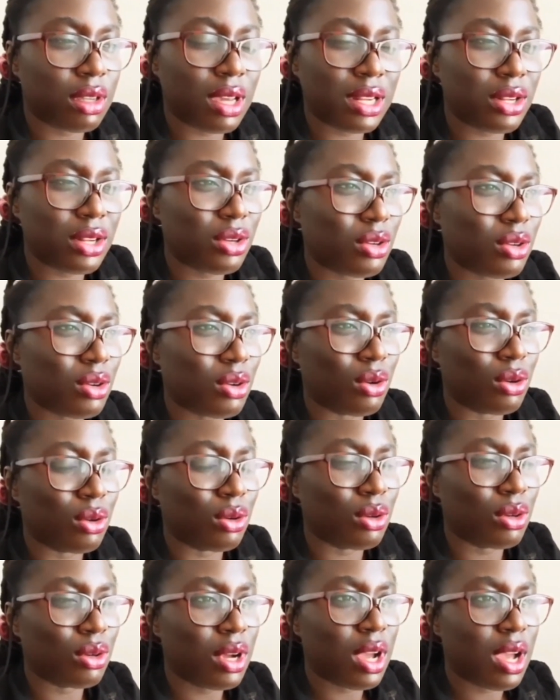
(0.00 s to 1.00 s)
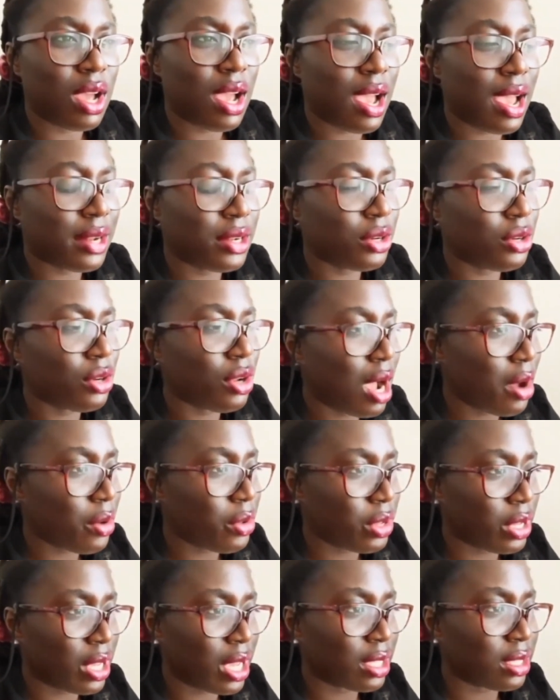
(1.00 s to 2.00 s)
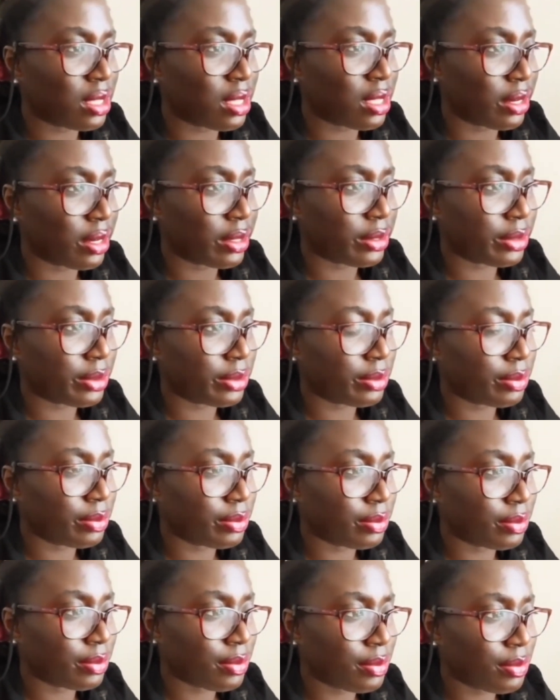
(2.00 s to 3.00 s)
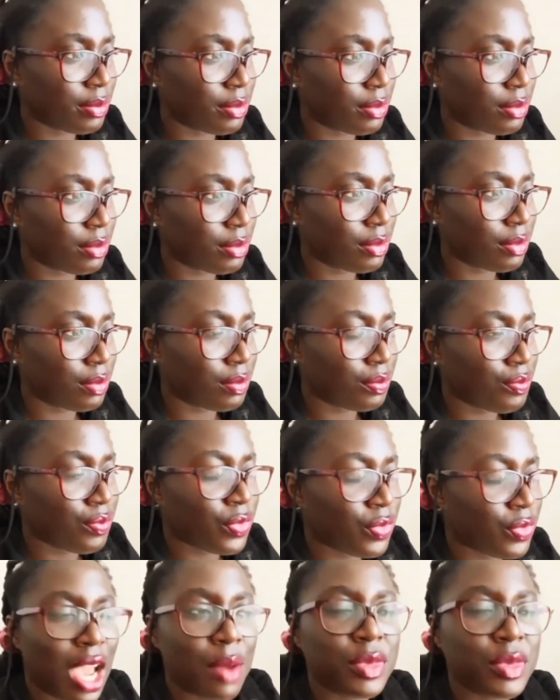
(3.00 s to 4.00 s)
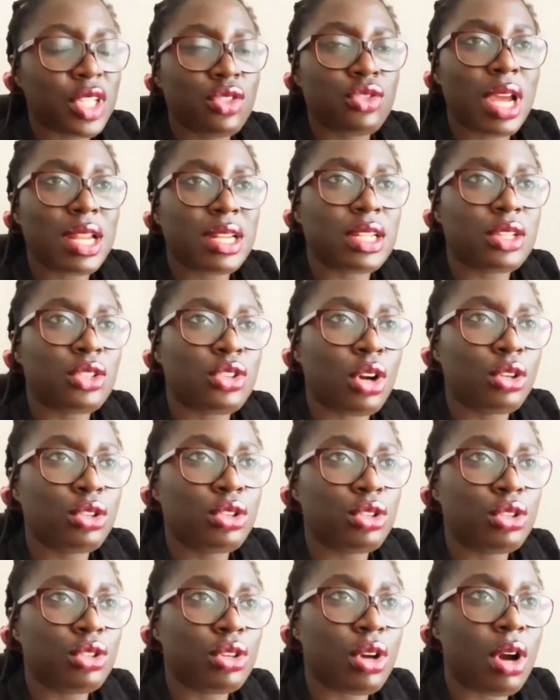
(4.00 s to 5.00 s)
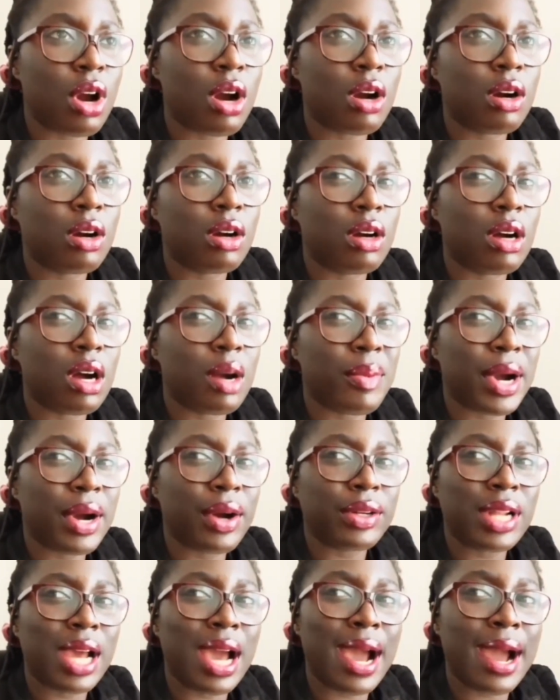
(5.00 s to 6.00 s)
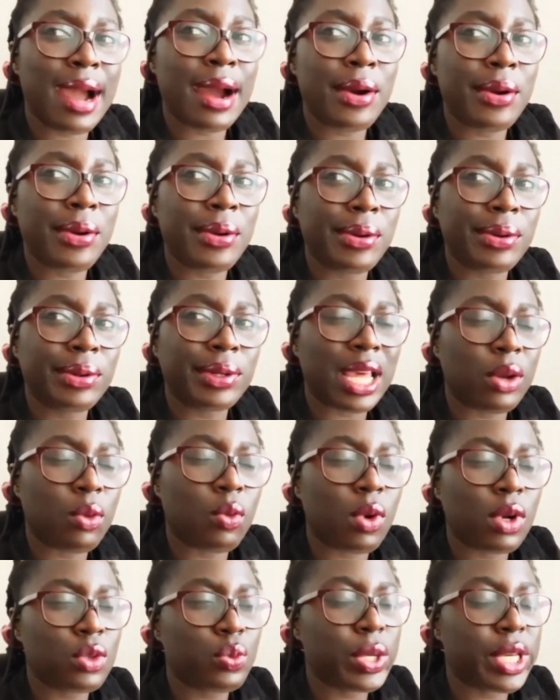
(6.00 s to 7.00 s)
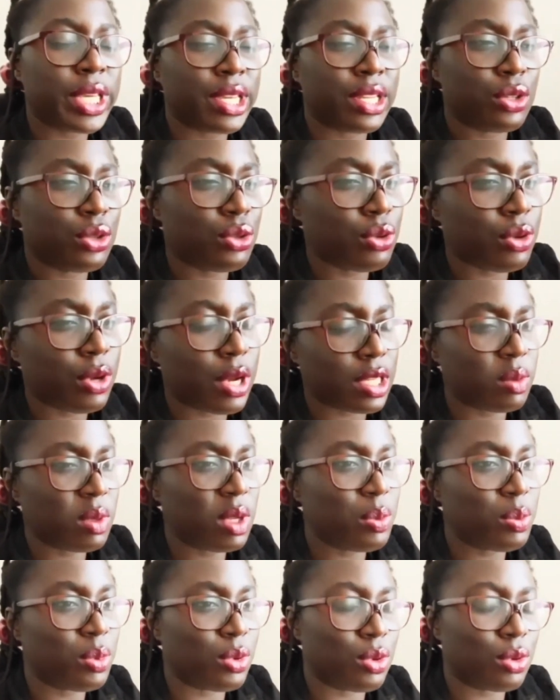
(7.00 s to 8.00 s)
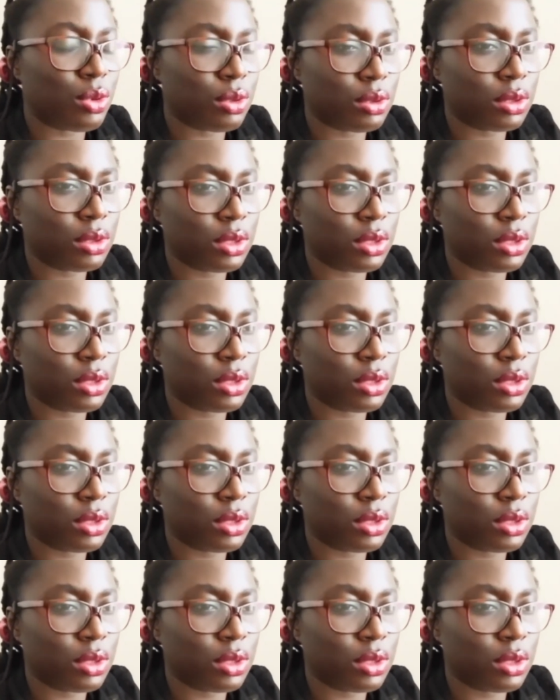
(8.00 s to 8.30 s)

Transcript: I don't know. I don't know how you get there. I'm just trying to talk to you all about how like what we can do as people